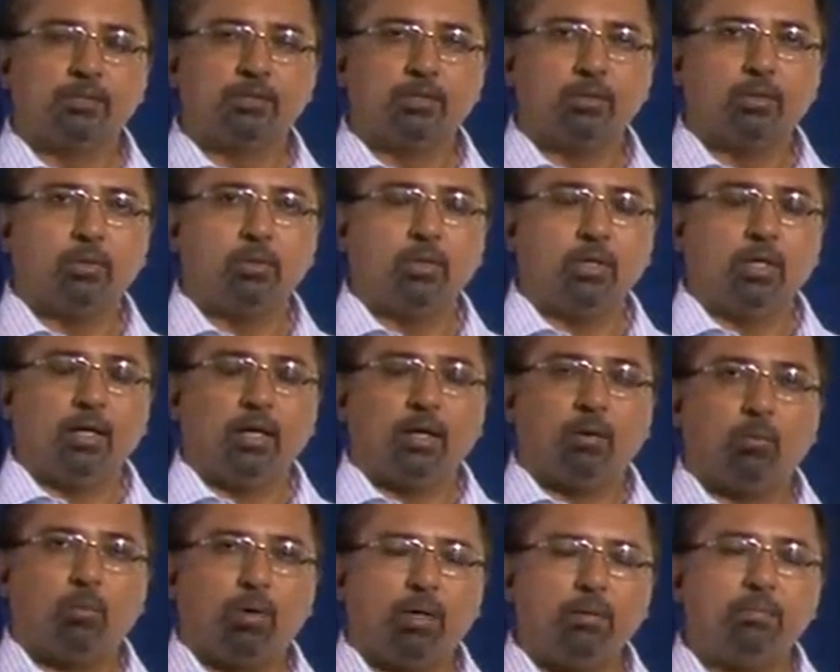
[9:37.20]
So
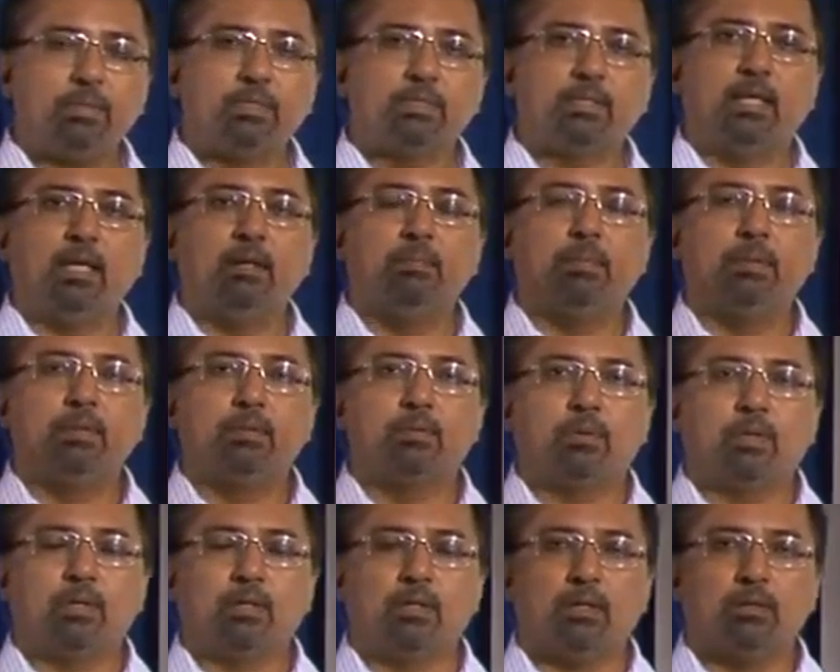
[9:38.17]
one must keep
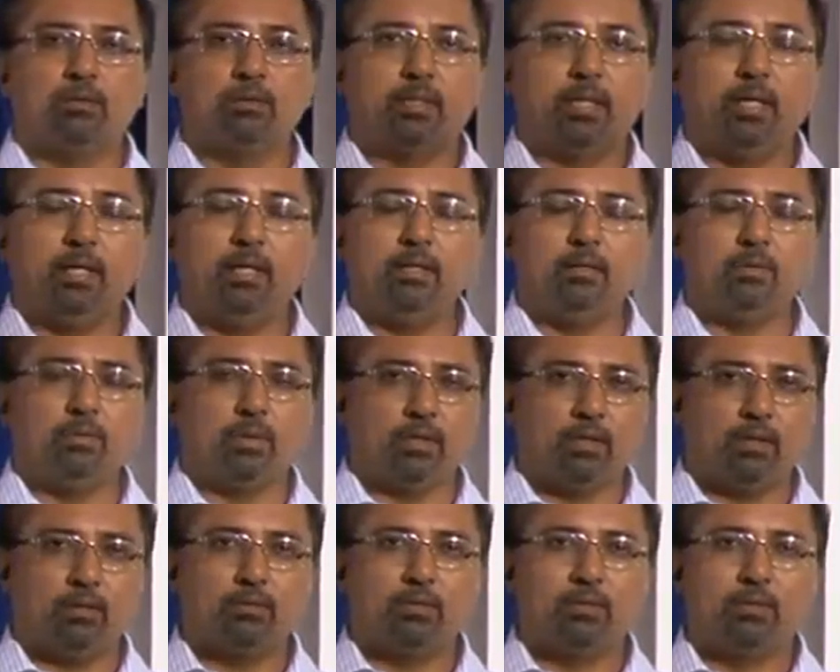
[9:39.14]
into account take into
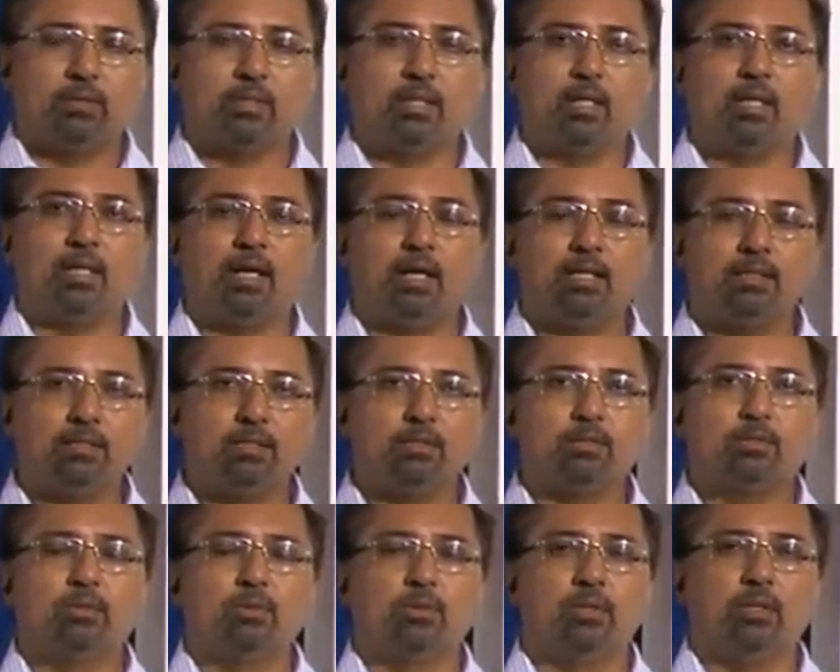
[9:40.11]
account the larger
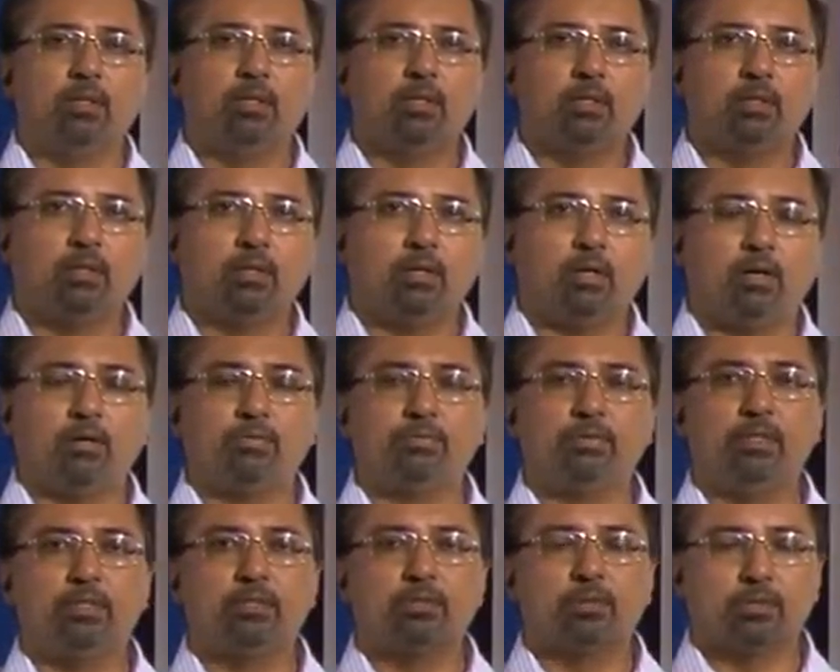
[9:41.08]
good of
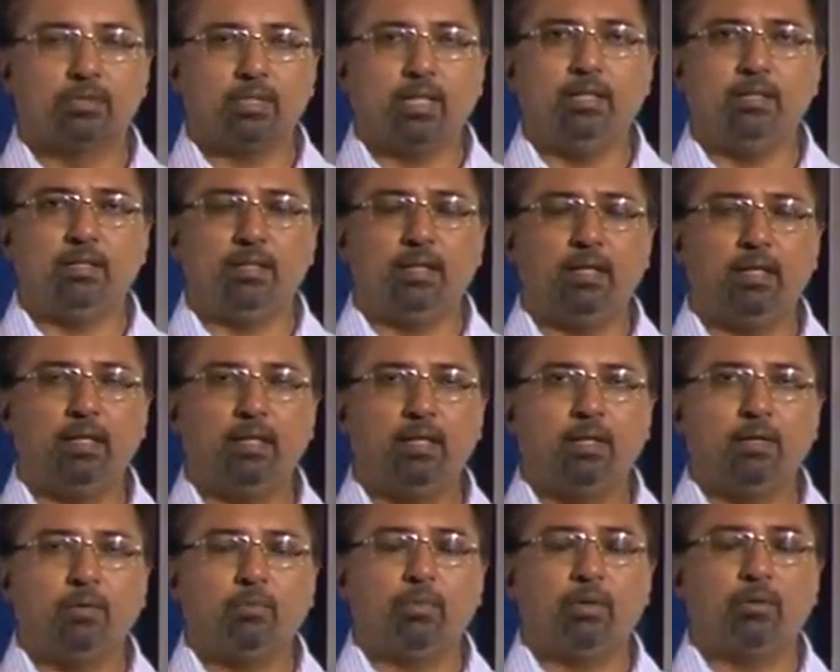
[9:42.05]
the society
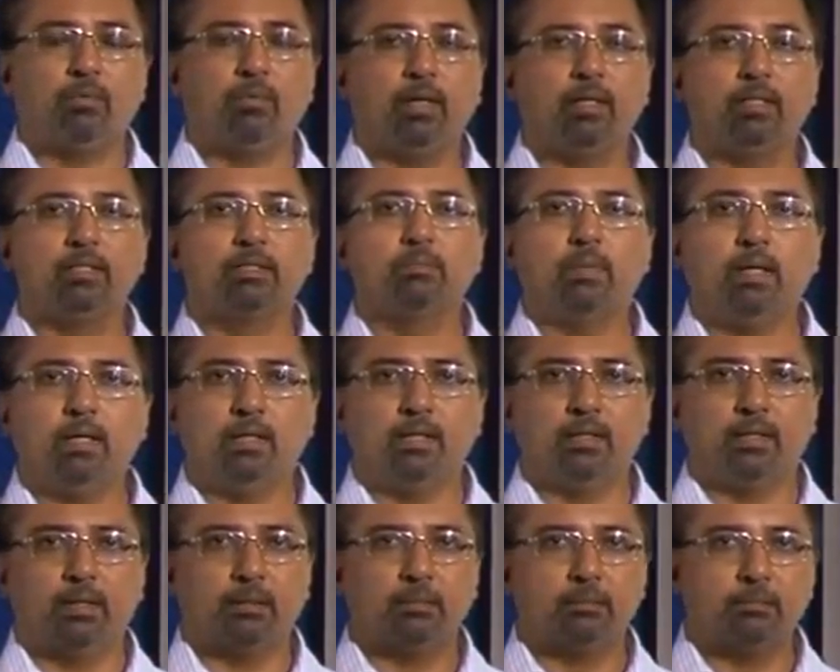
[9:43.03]
when one is
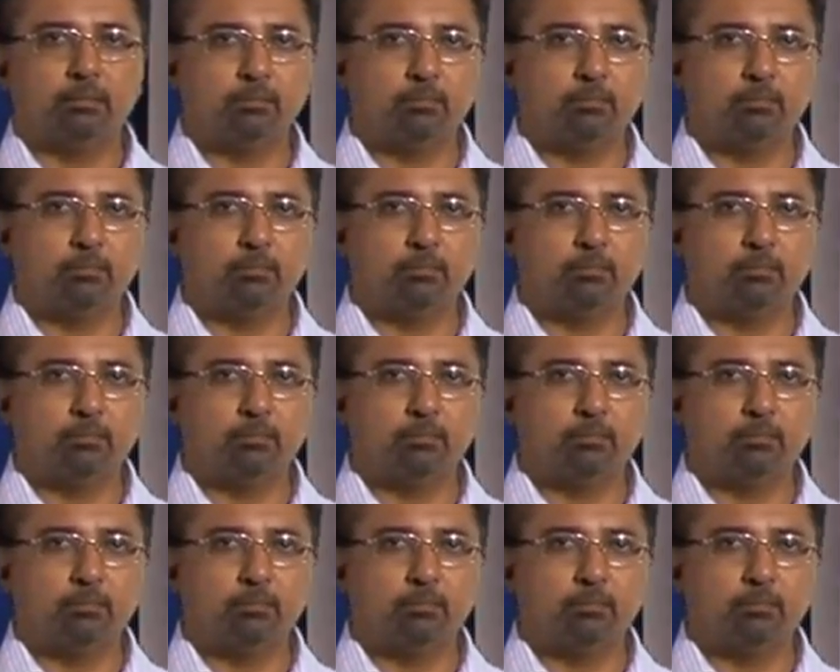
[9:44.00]
marketing.